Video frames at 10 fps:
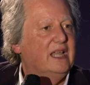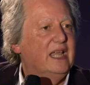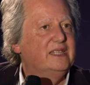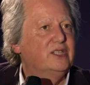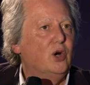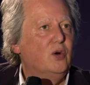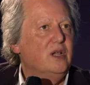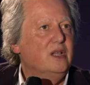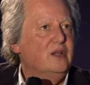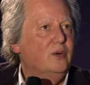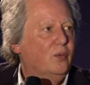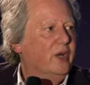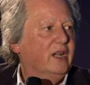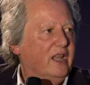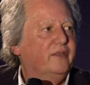And so
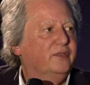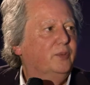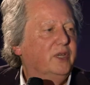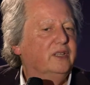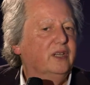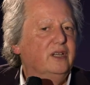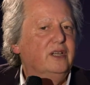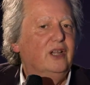we're left with a